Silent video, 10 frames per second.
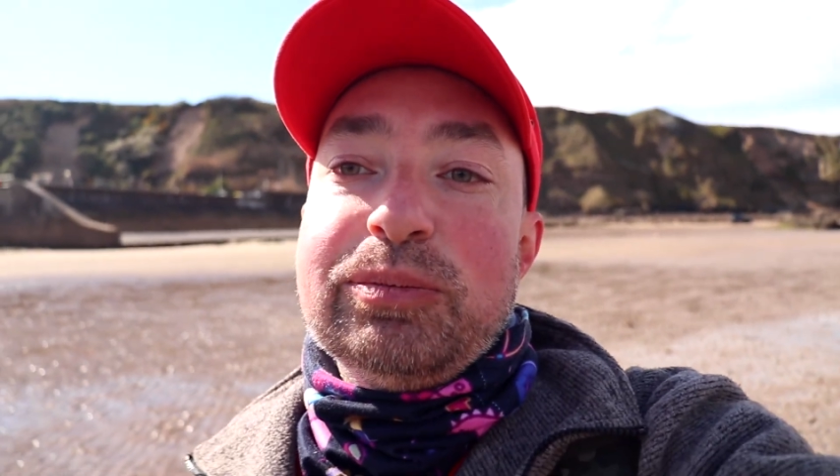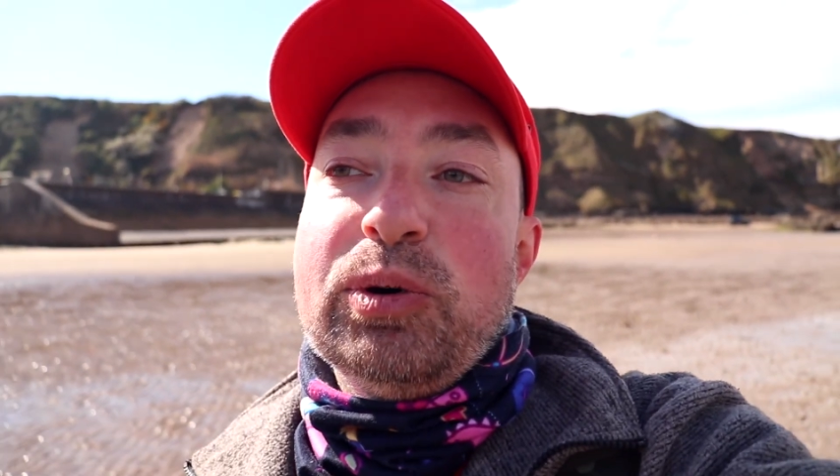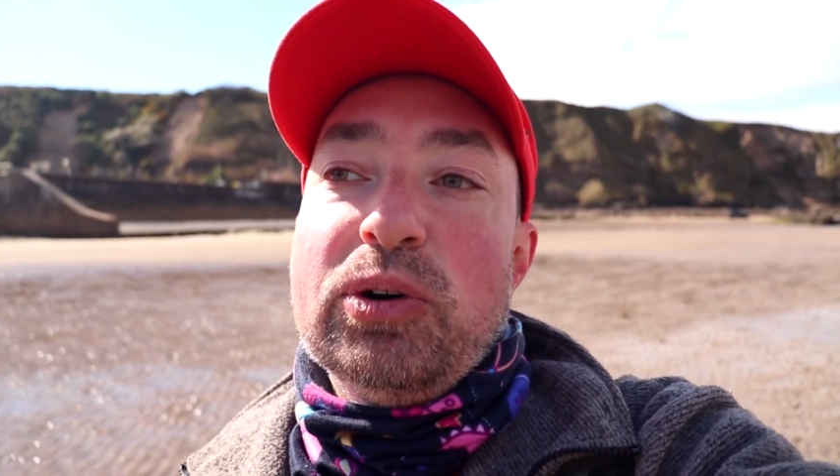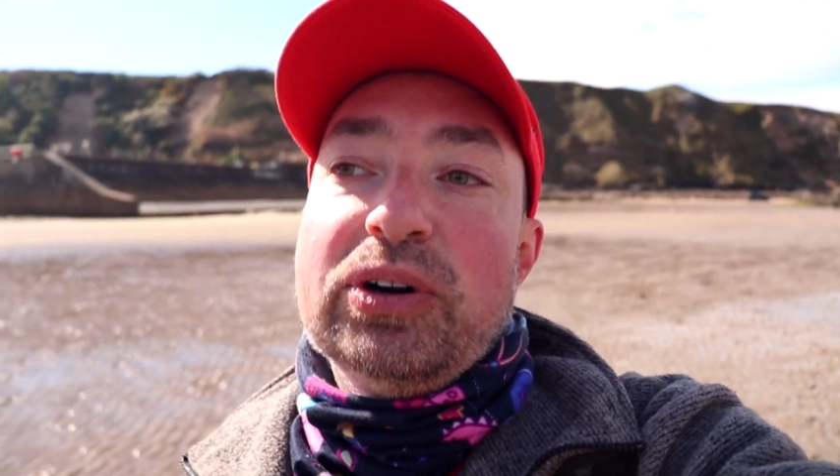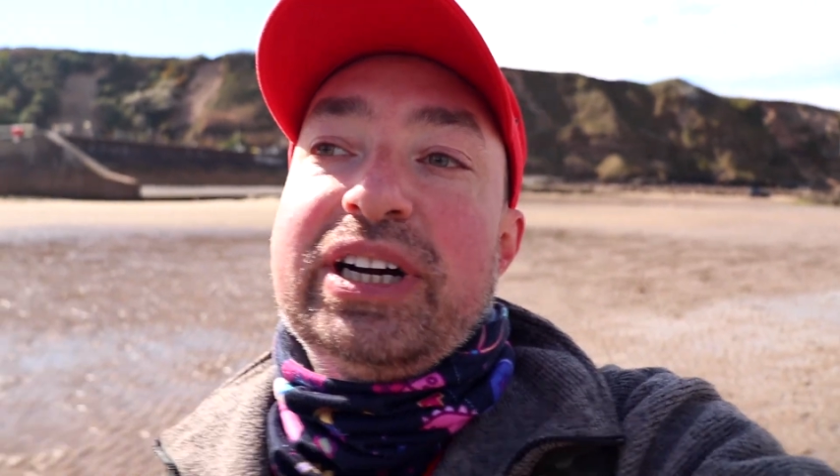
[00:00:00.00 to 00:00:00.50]

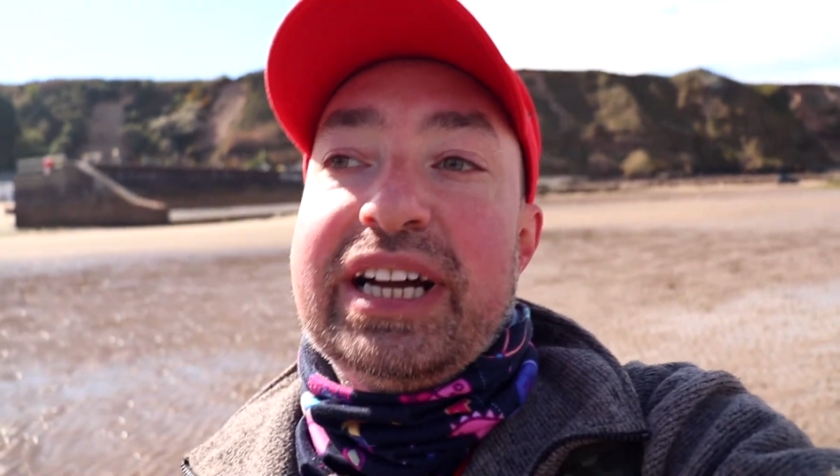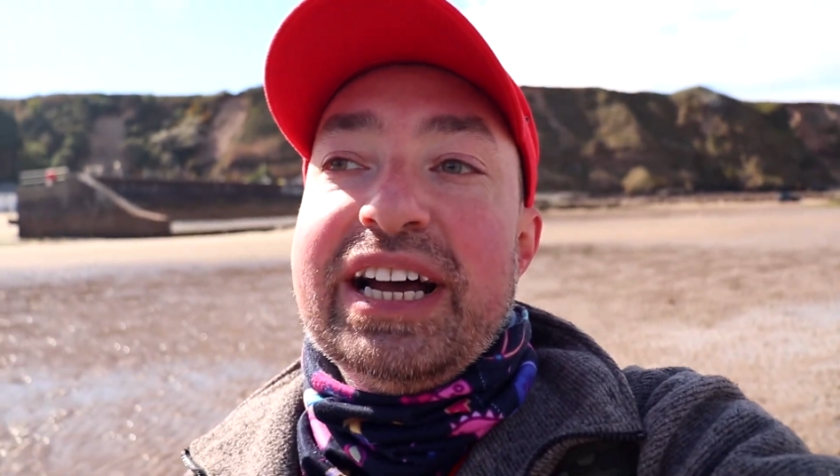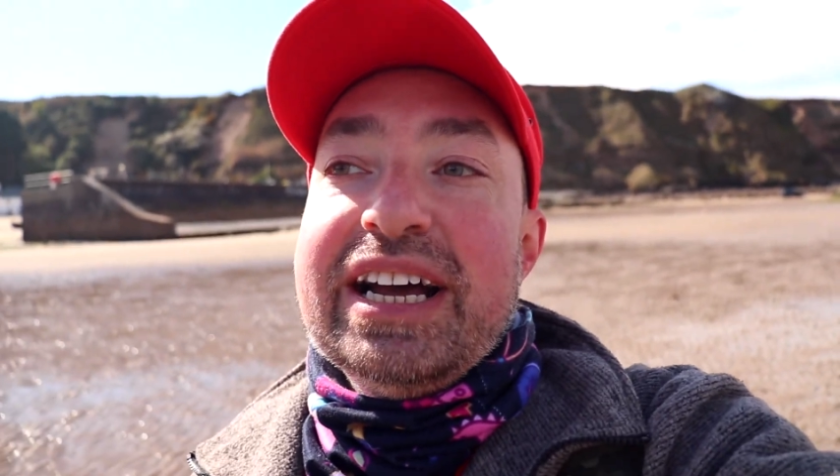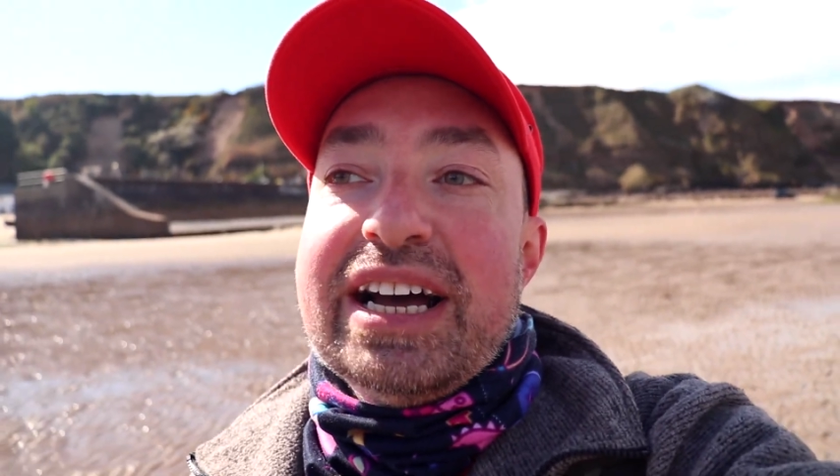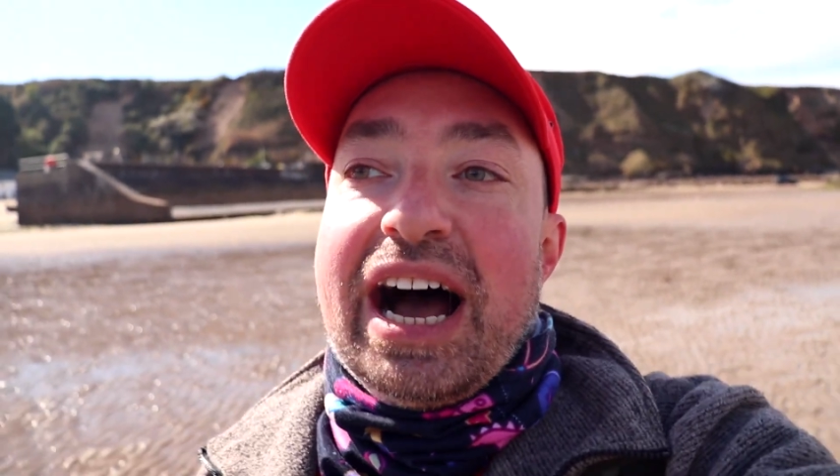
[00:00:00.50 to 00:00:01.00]
walk.
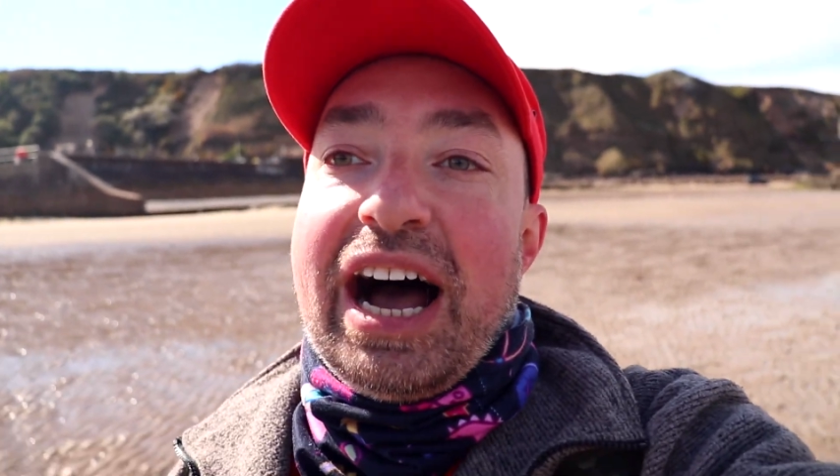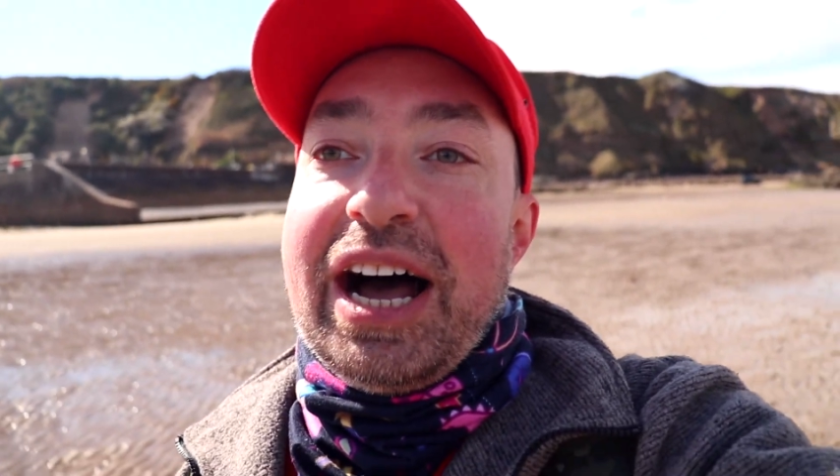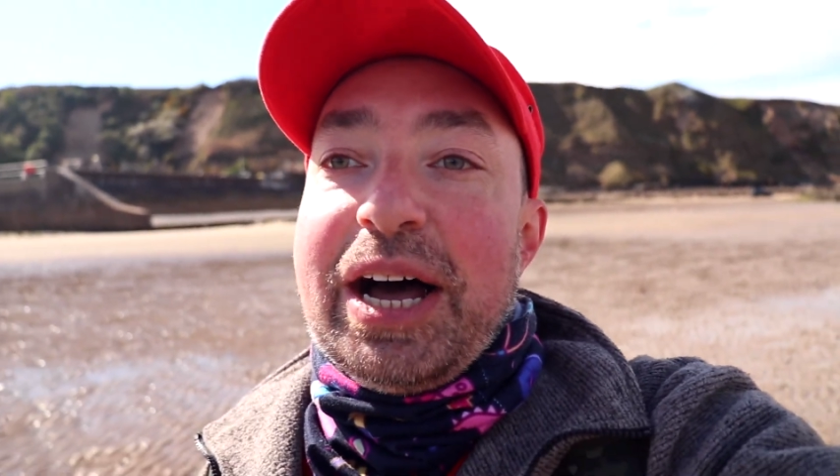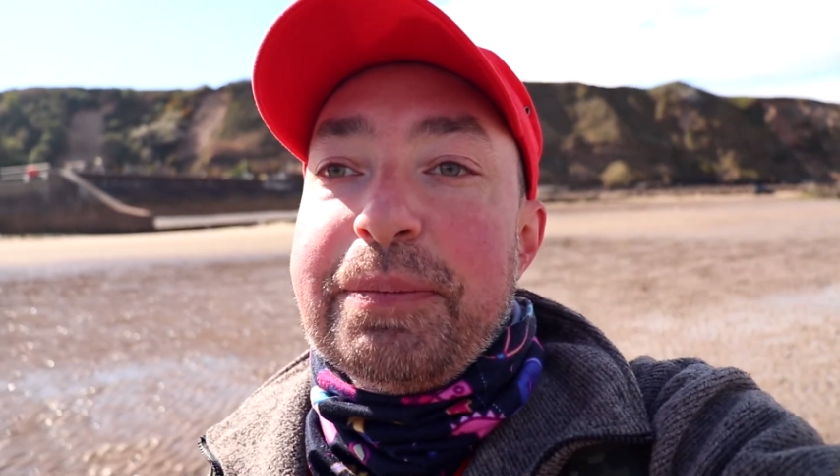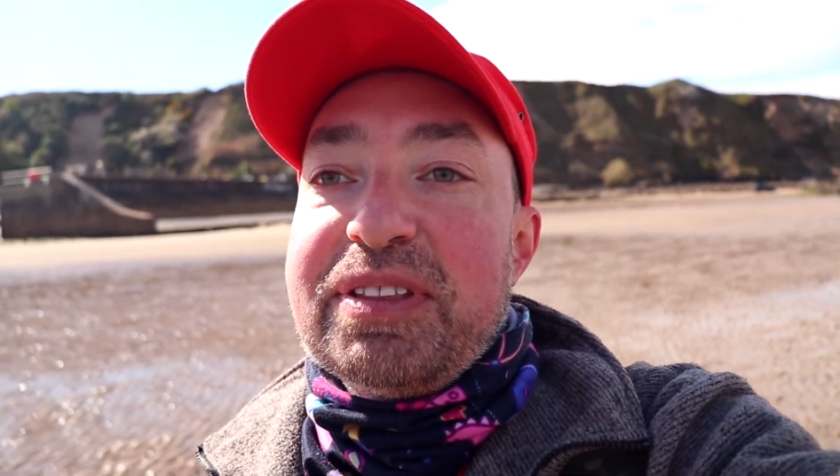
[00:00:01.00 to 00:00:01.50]

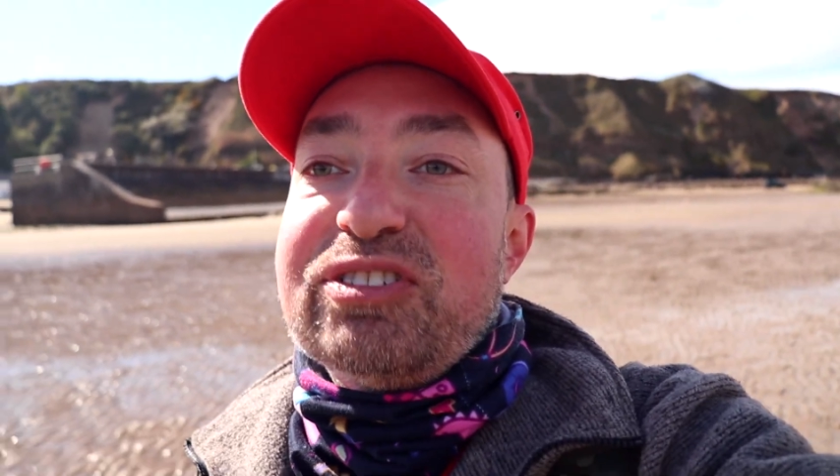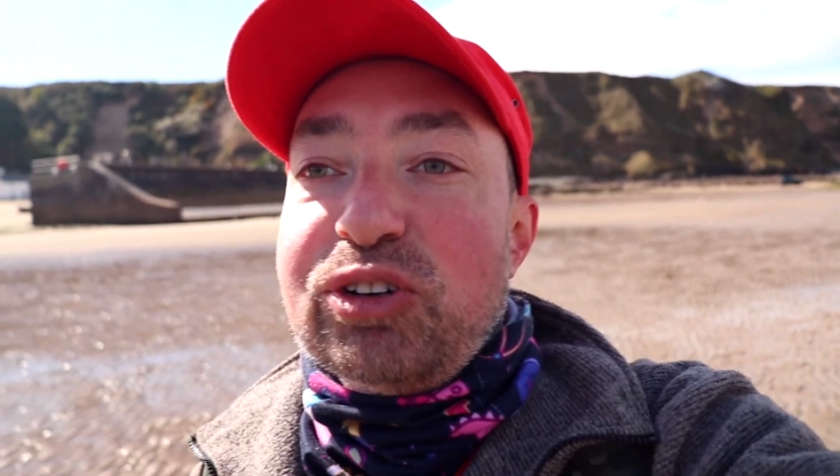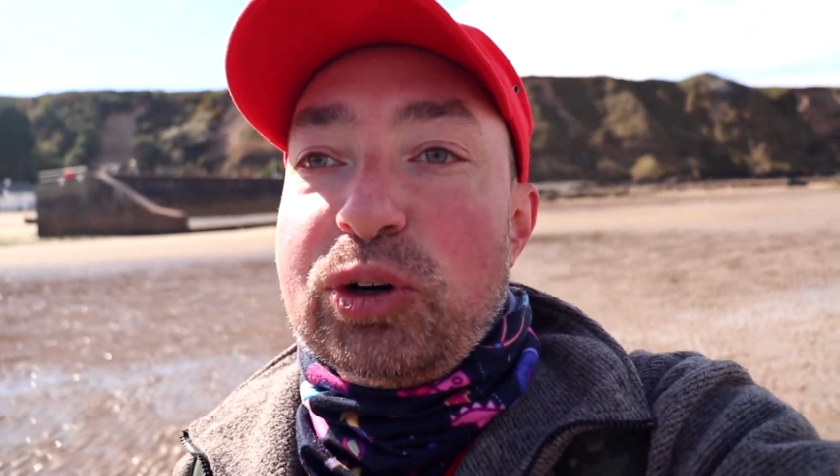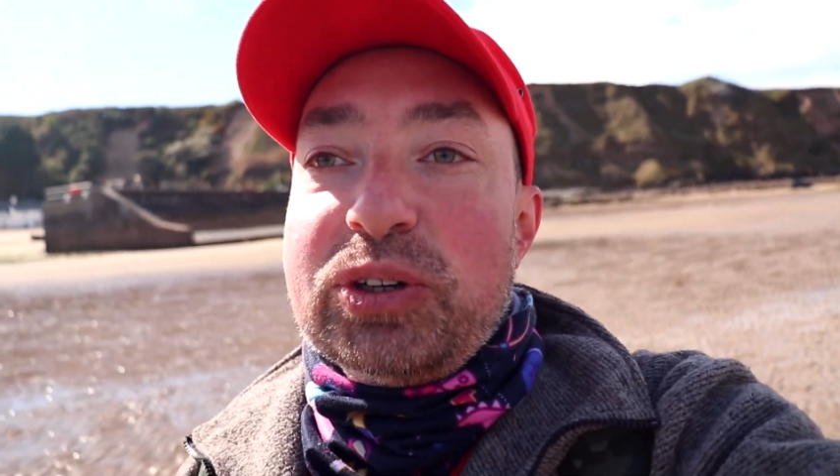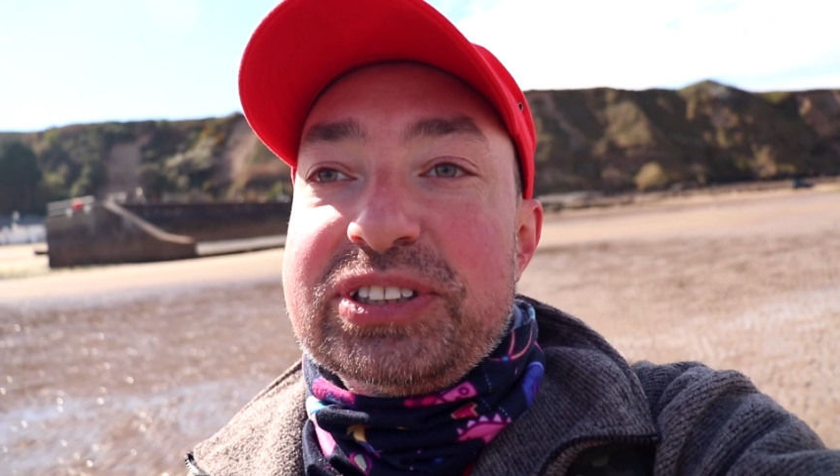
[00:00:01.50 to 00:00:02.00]
The
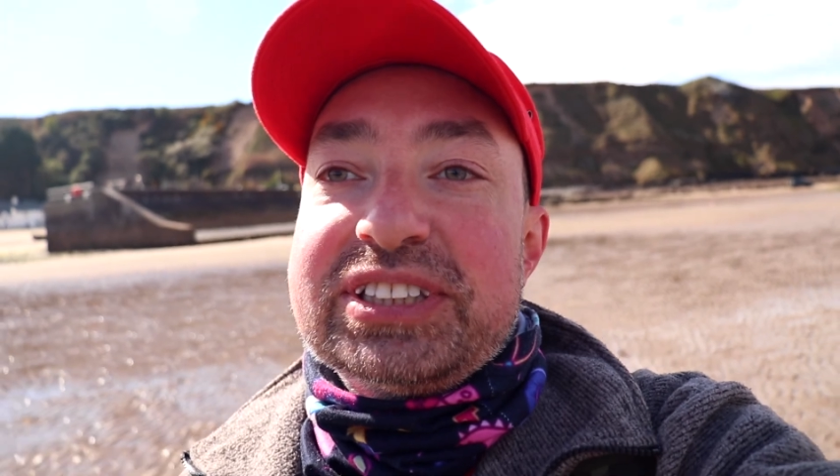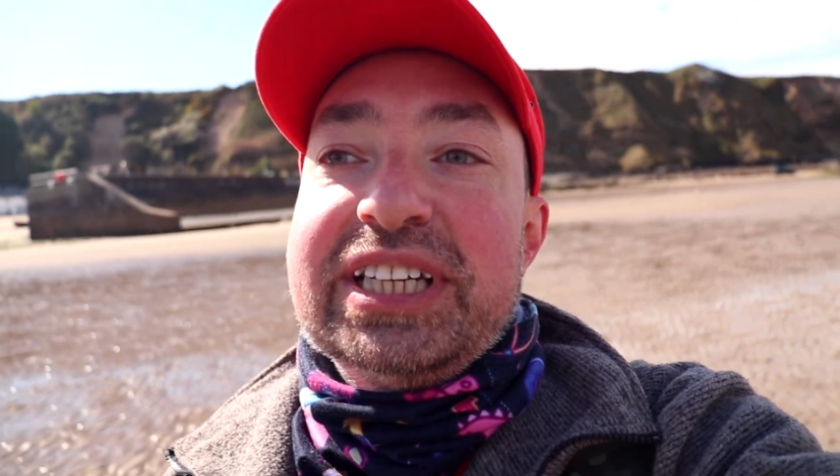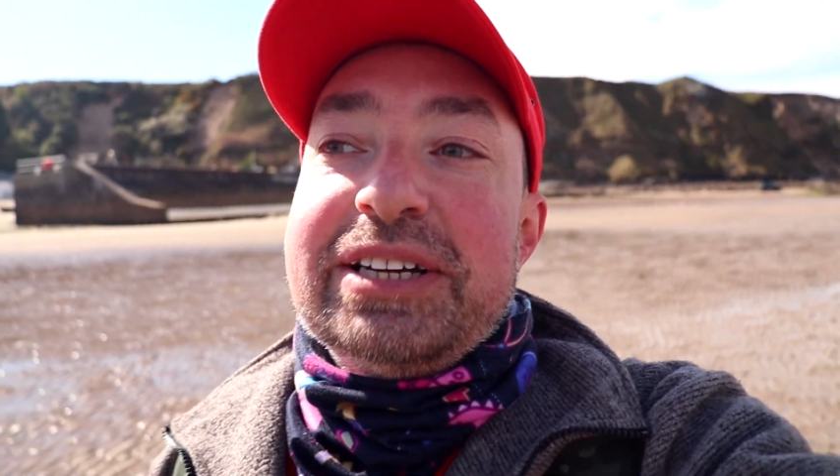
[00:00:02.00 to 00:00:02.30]
fort,